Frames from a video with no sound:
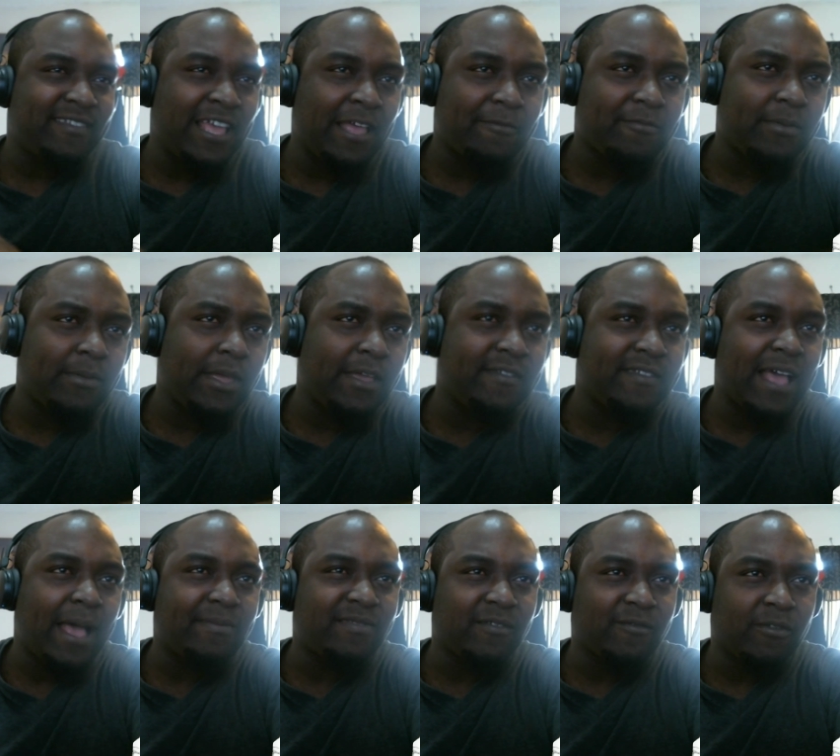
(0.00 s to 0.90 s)
absent, is
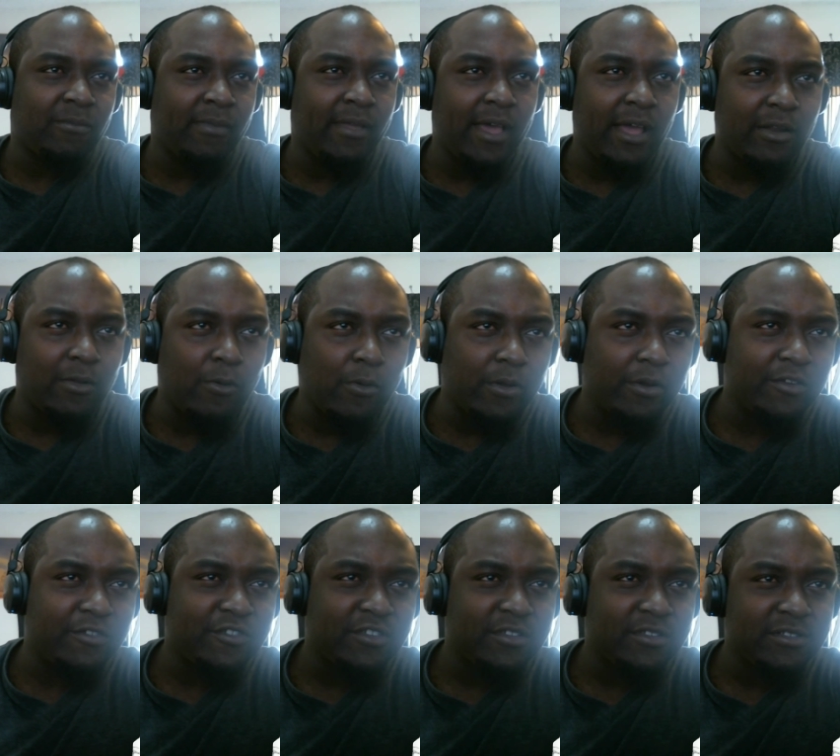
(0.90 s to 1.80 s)
absent from the
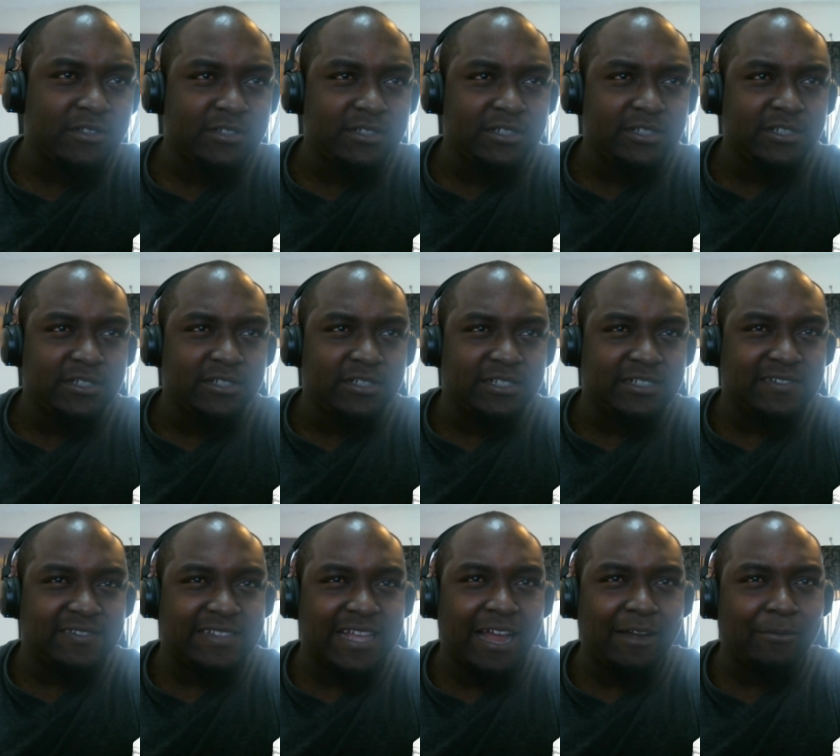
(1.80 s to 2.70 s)
headquarters.
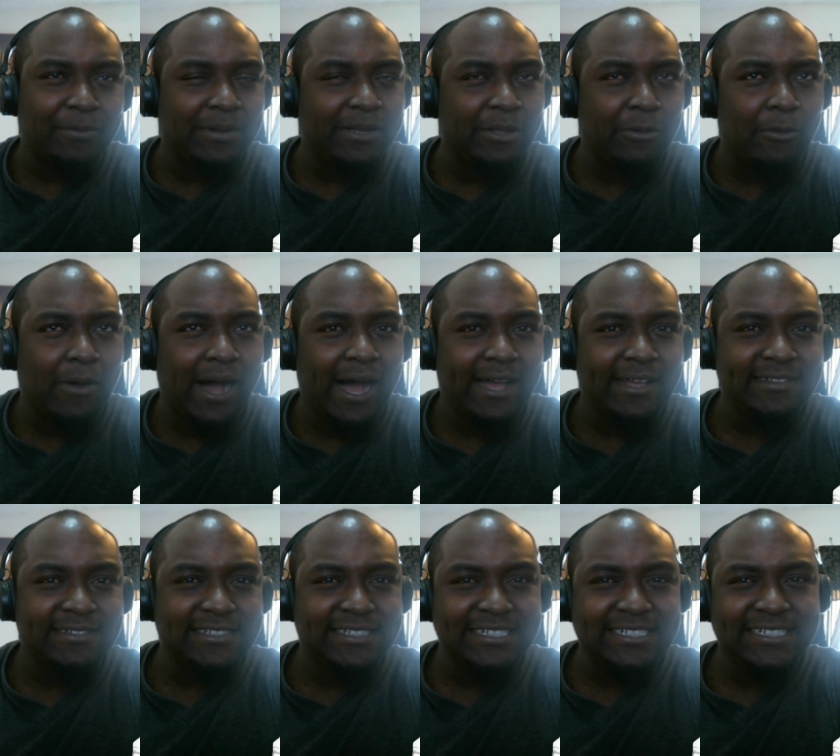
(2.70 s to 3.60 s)
Is that really
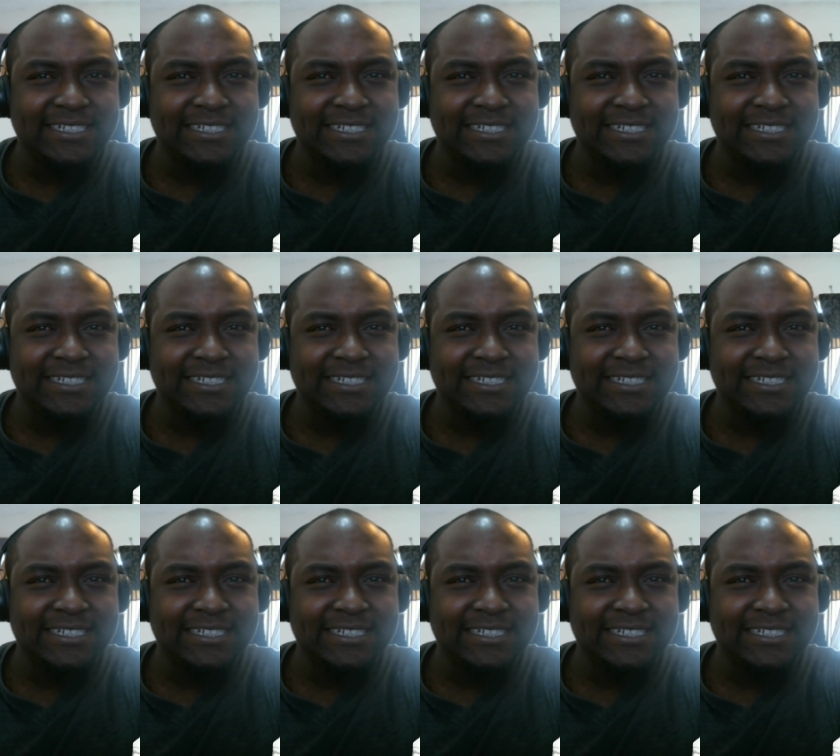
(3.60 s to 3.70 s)
wise?